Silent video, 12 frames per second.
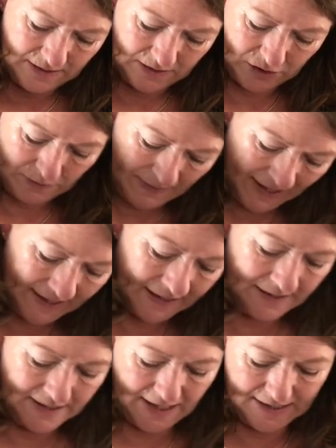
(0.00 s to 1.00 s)
to make it
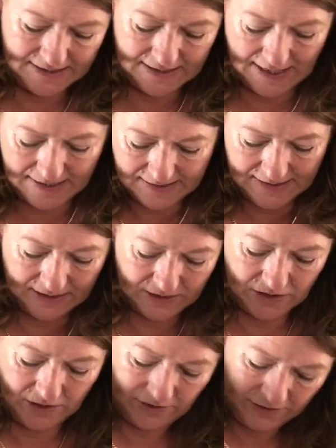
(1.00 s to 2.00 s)
a nice elastic
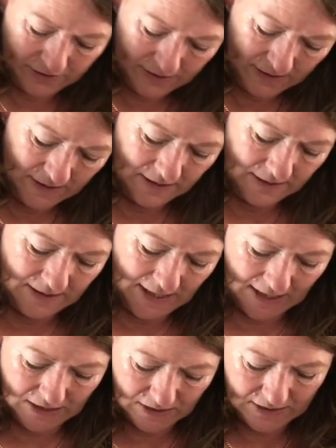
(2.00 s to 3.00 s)
dough.
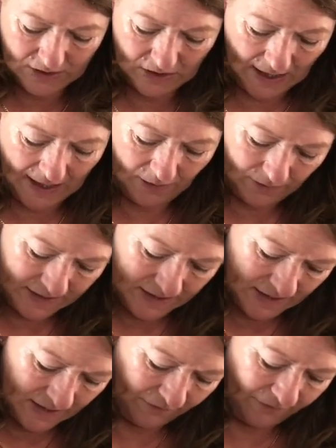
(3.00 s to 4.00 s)
And I always
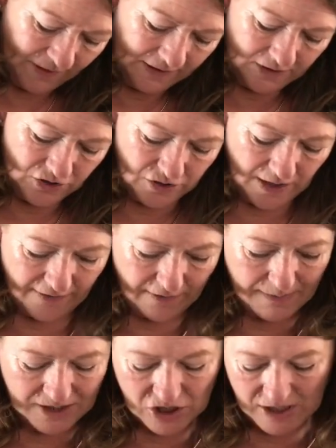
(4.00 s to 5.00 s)
feel that you have a
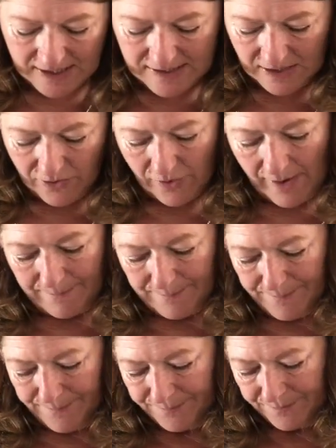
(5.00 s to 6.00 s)
much nicer
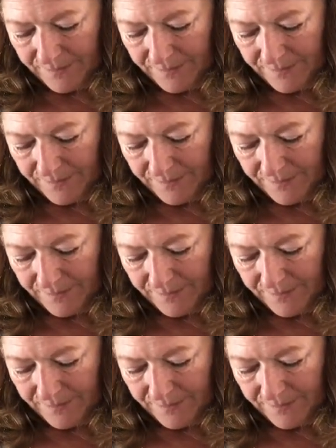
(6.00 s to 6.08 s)
crumb